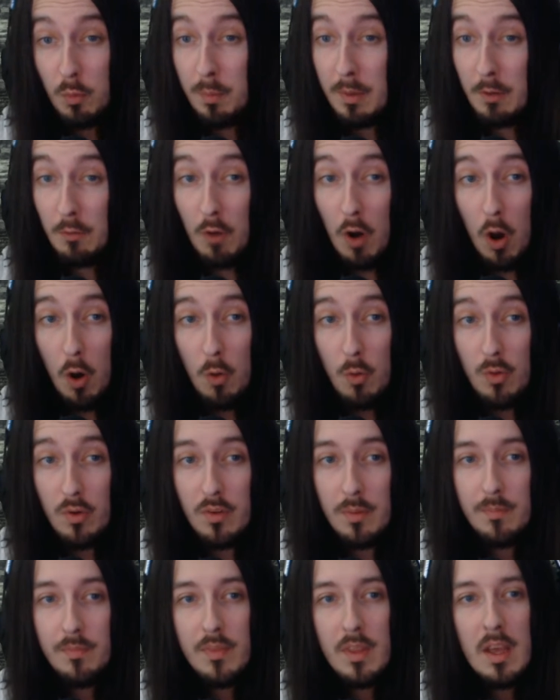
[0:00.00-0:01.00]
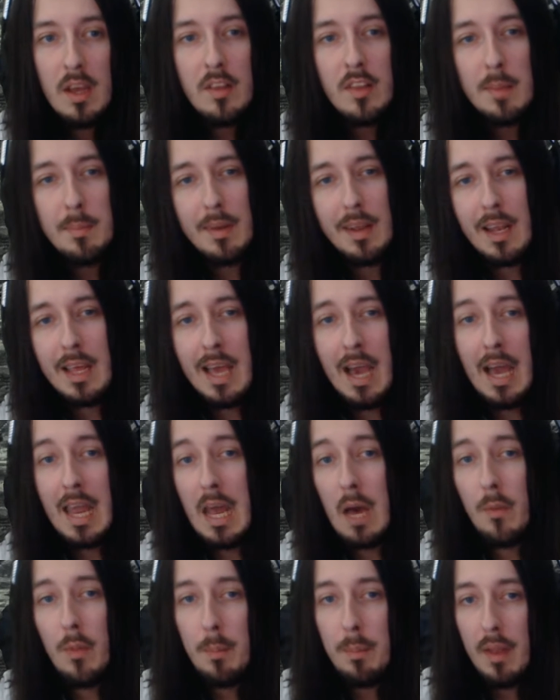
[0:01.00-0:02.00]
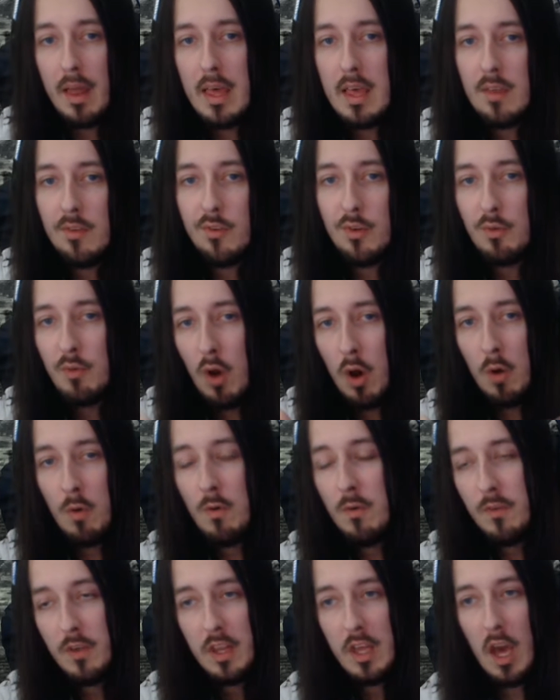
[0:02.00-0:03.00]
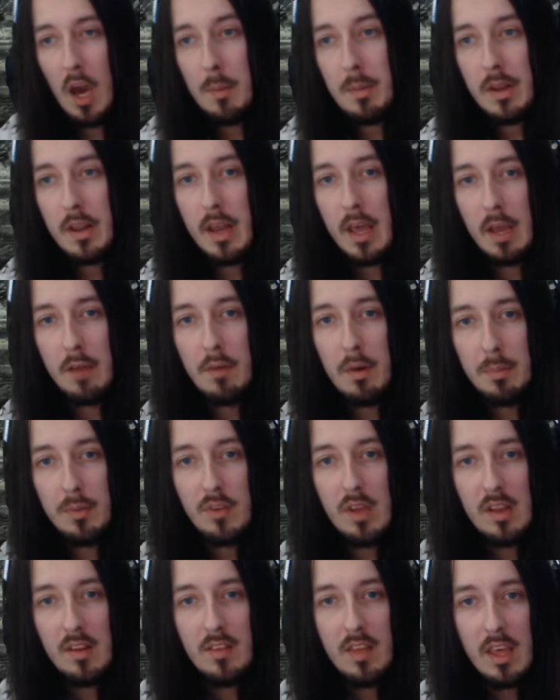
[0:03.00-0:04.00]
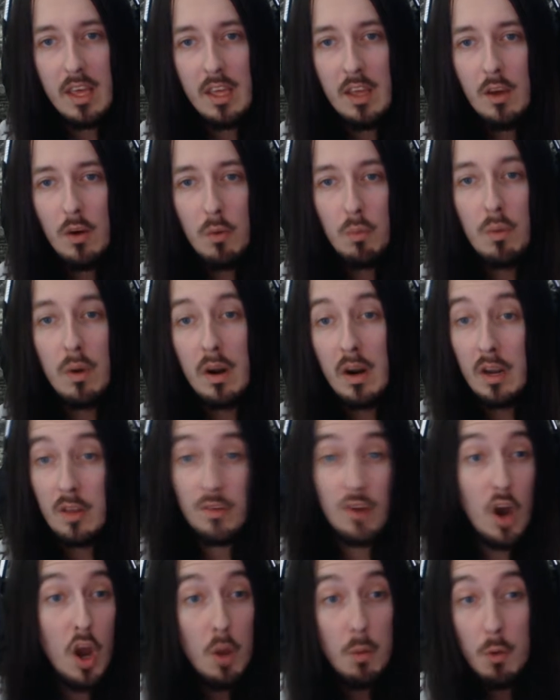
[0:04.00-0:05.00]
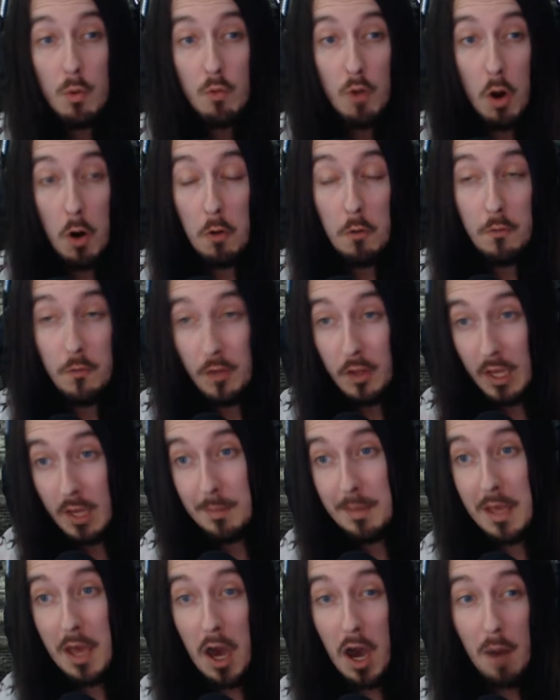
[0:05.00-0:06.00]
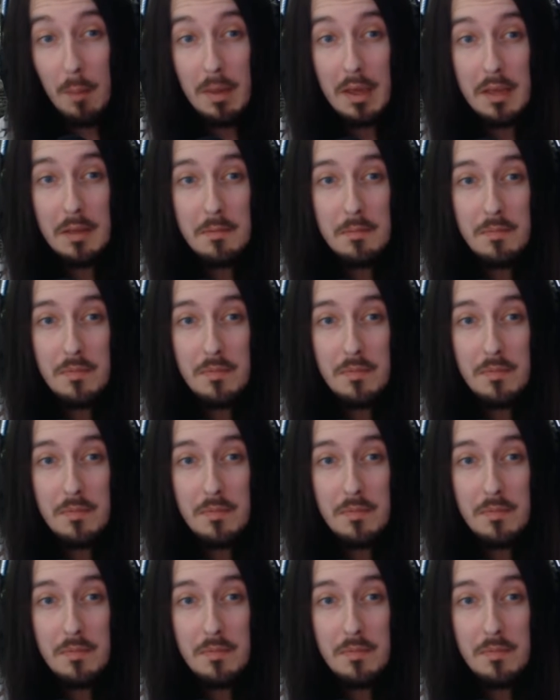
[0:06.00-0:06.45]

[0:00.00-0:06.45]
rolled. Typically, I allow the players to roll for the army that they are representing, whereas I will roll for the enemy army.